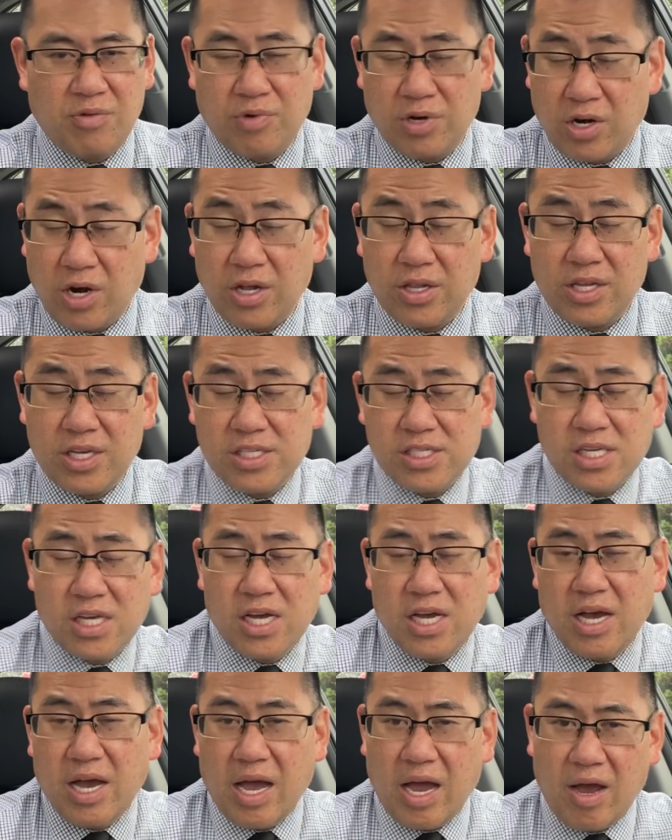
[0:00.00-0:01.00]
Regardless,
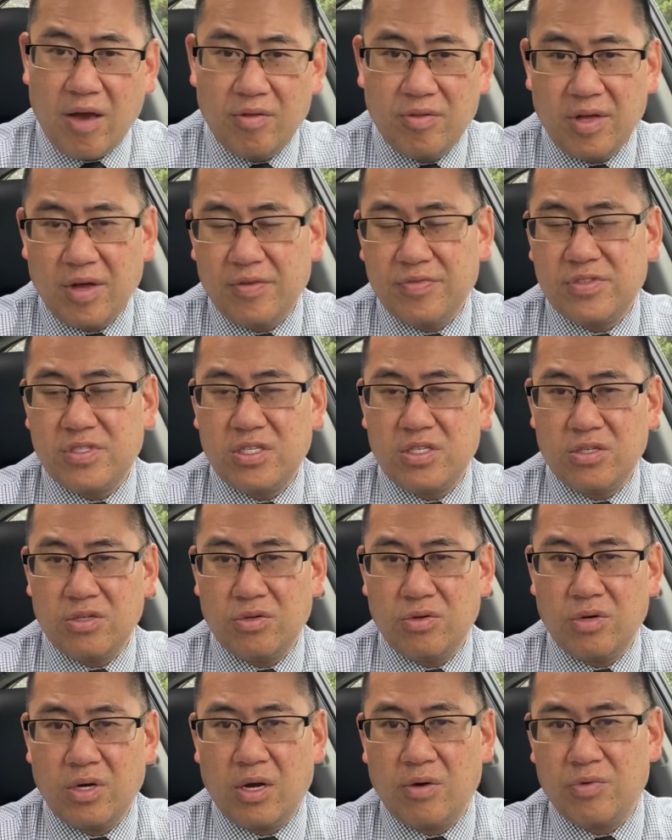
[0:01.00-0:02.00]
I'd love
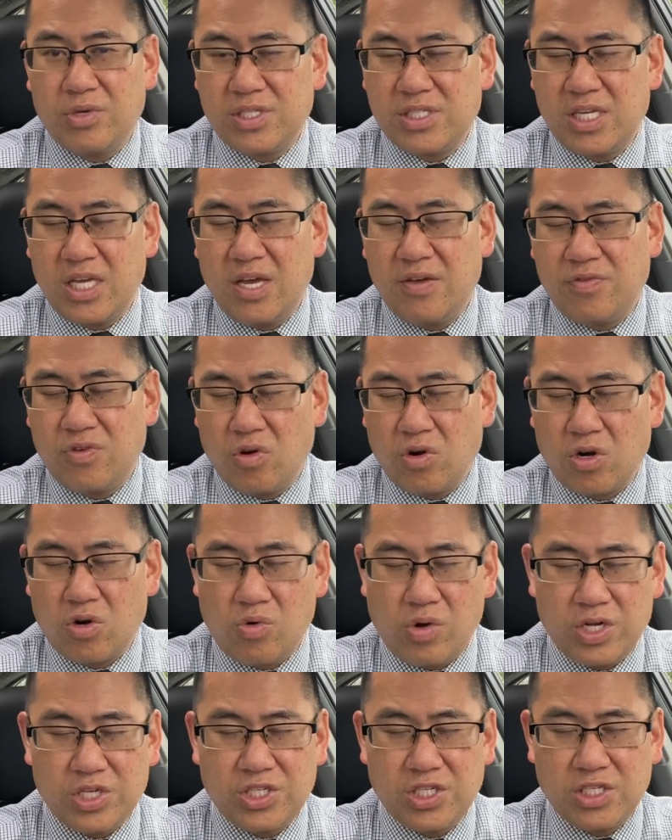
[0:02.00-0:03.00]
to uh, receive your
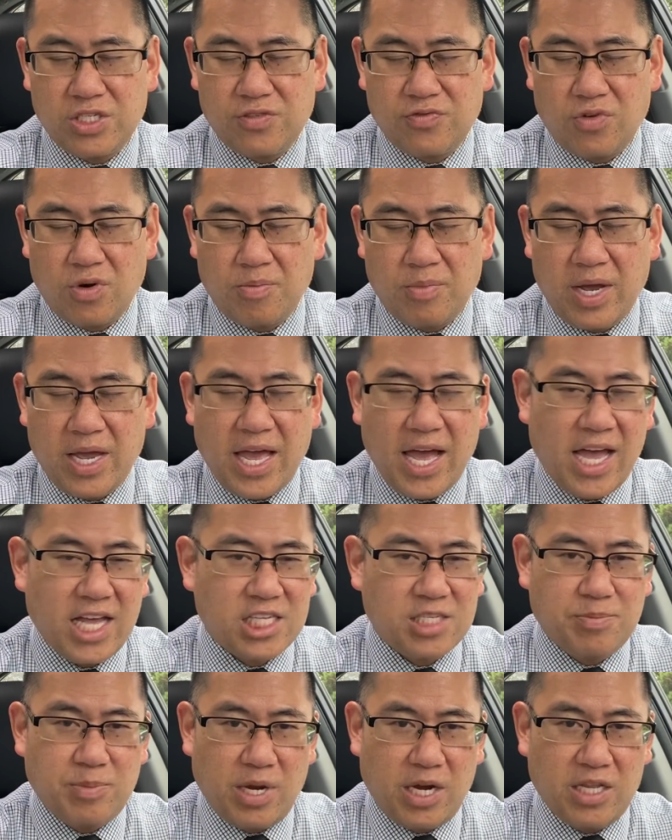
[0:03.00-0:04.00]
questions for my
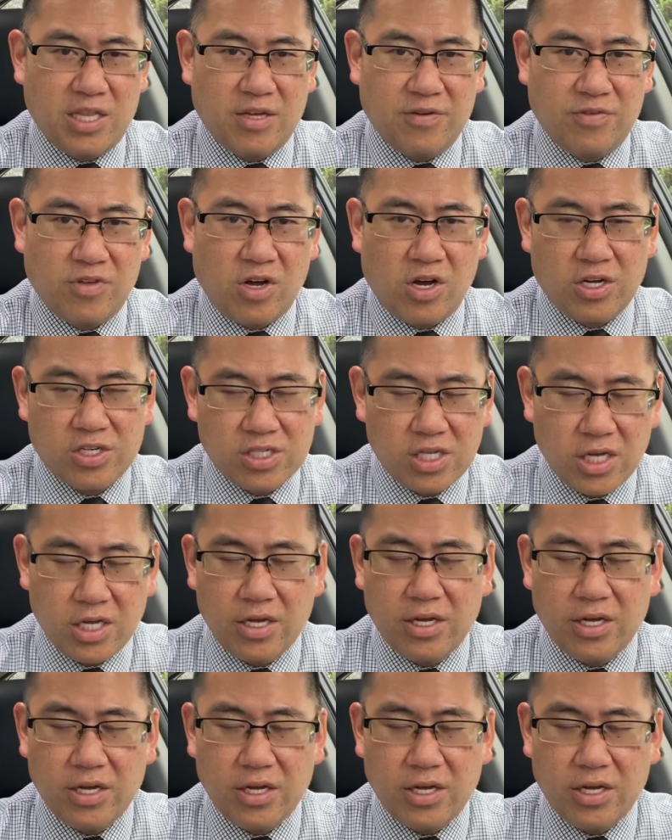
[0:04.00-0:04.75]
Ask Me Anything vlogs.